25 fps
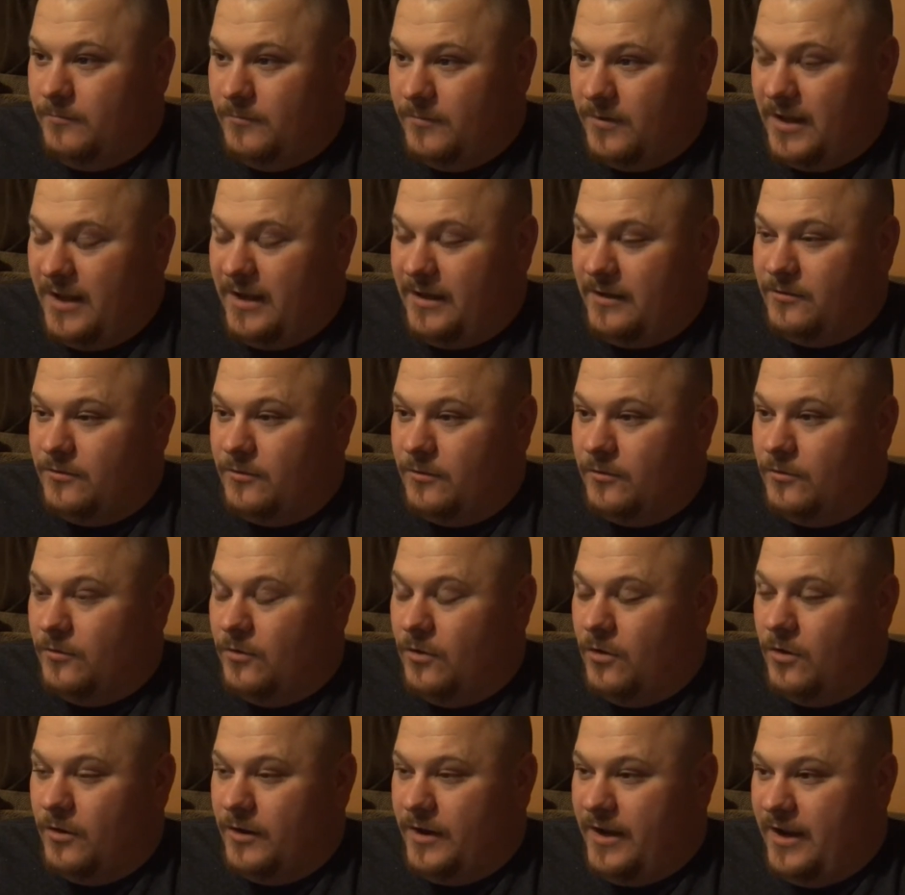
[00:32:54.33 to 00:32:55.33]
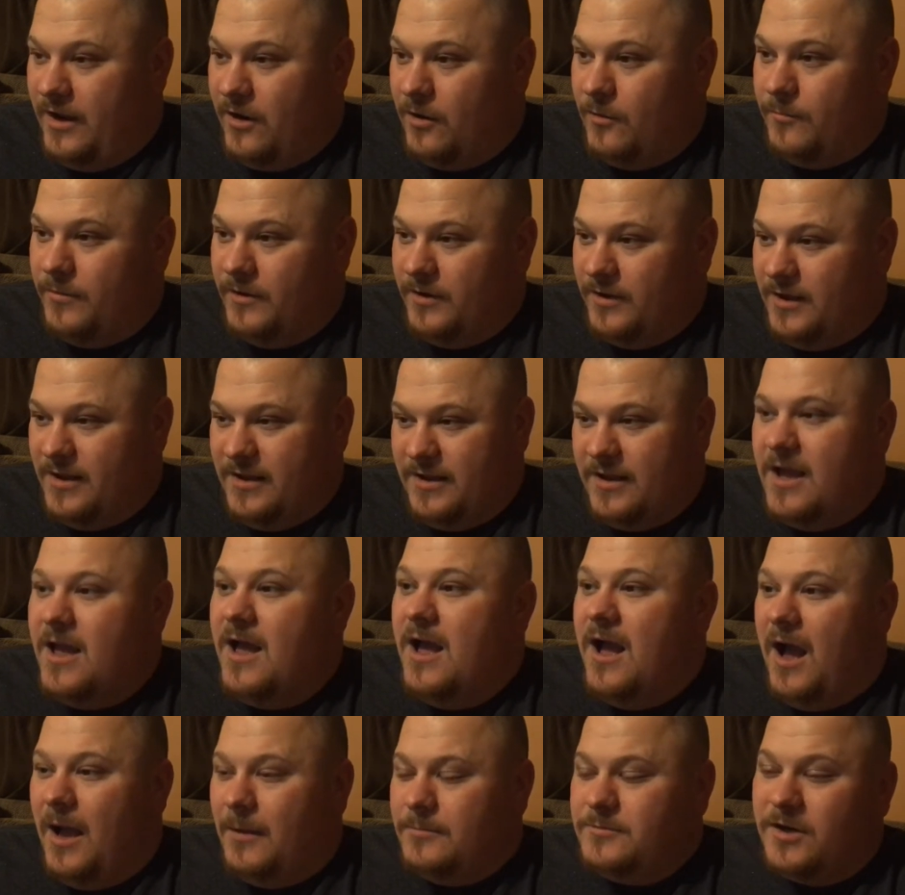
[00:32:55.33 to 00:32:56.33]
like their long hair, but like,
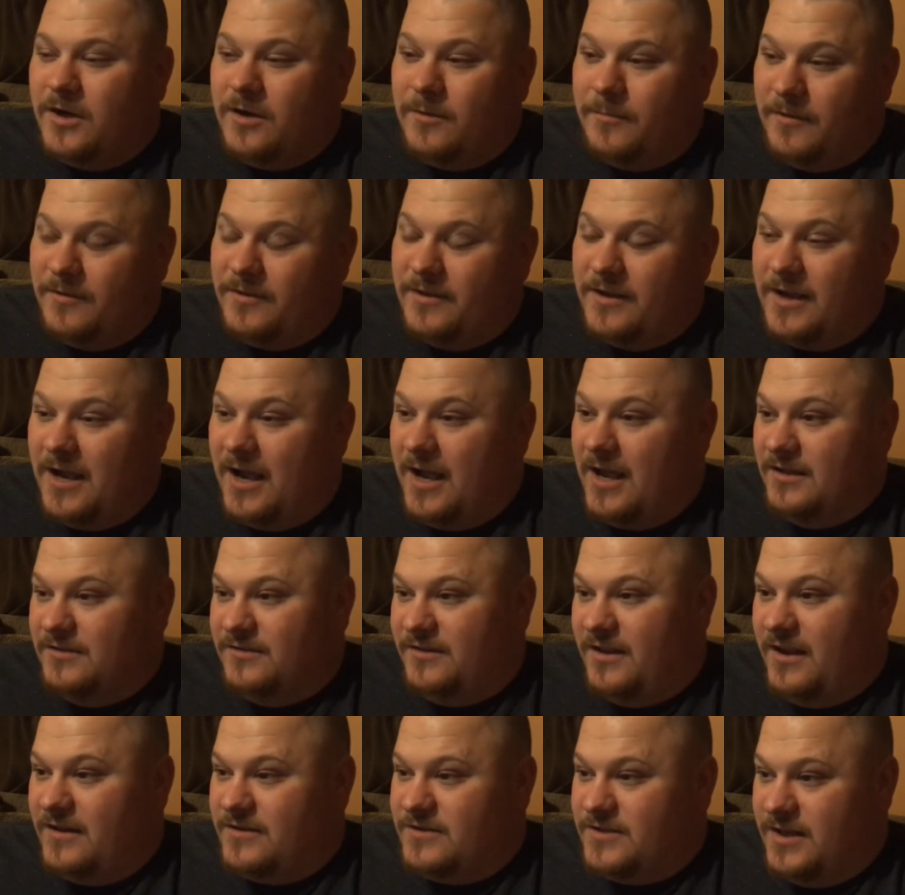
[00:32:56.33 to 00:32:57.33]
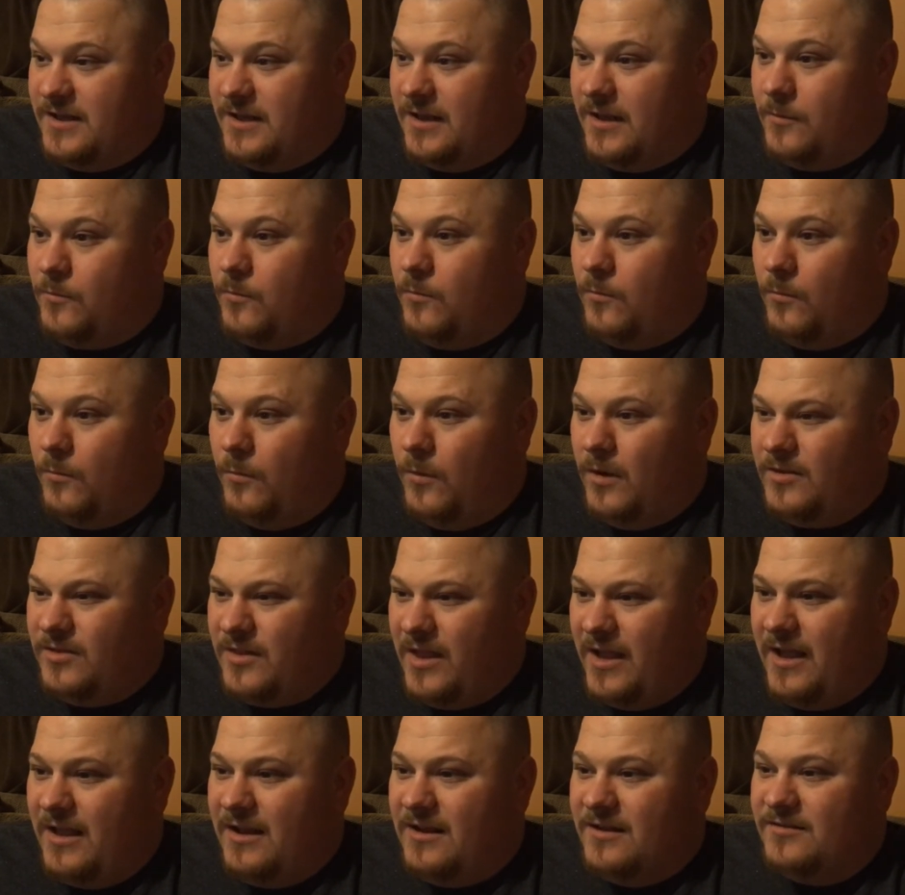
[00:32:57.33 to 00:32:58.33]
I'm talking about the guys actually. Like, what
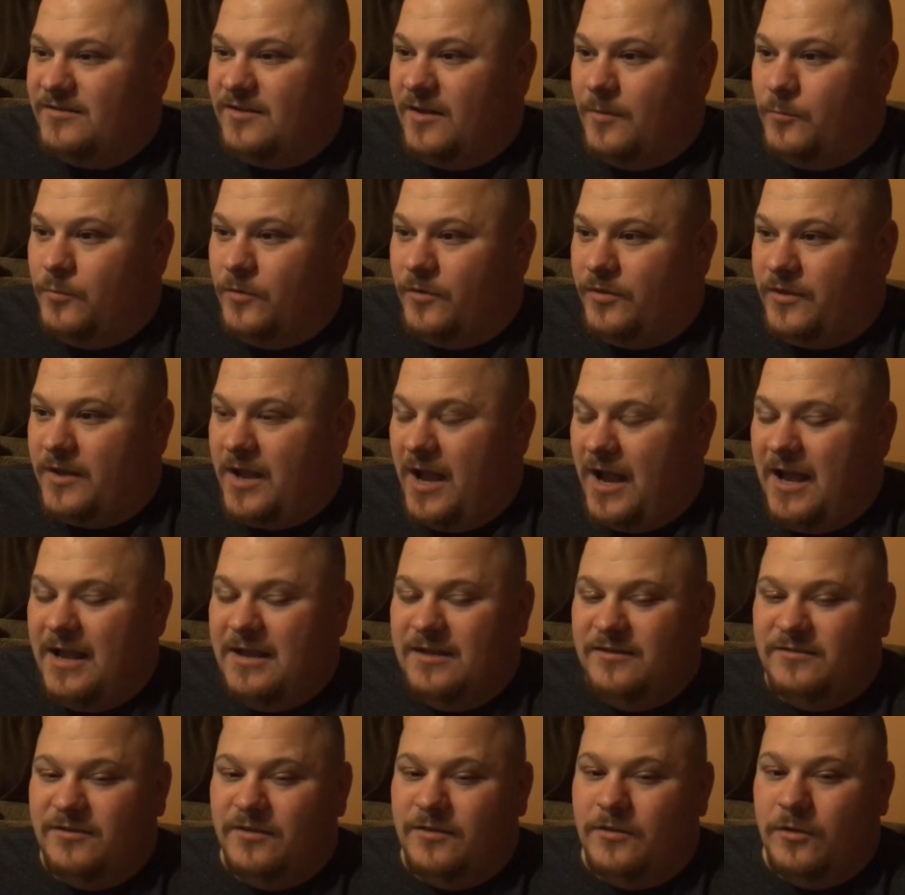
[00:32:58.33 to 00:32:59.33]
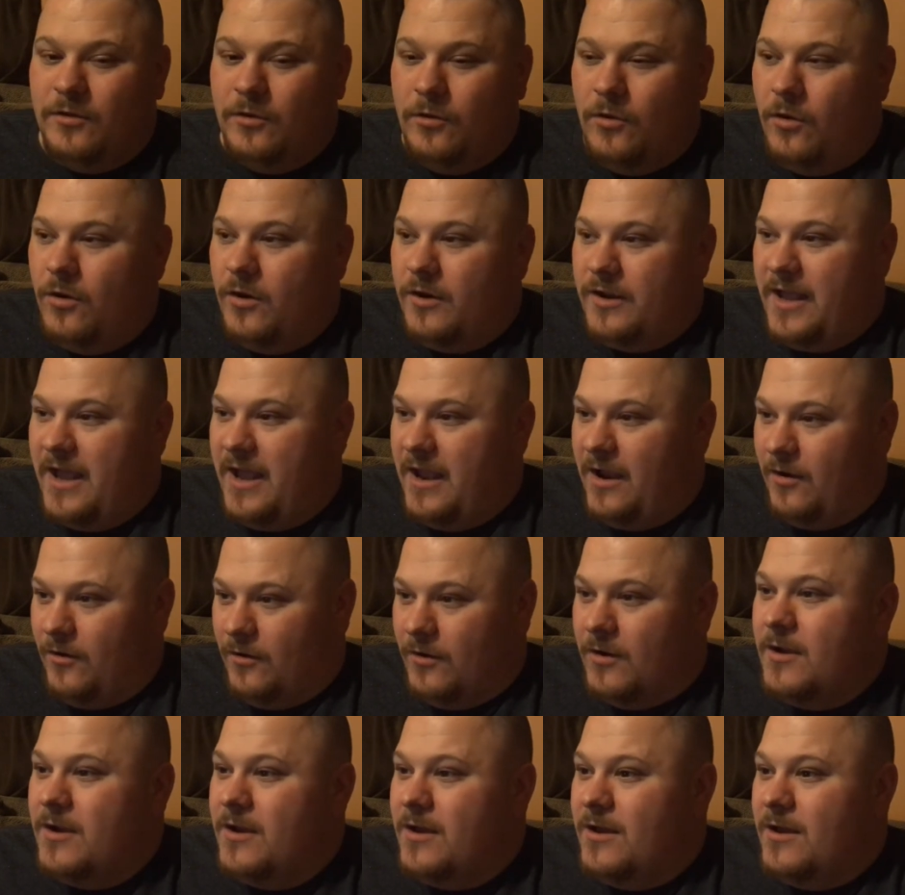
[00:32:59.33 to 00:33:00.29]
the hell is up with guys and the long hair?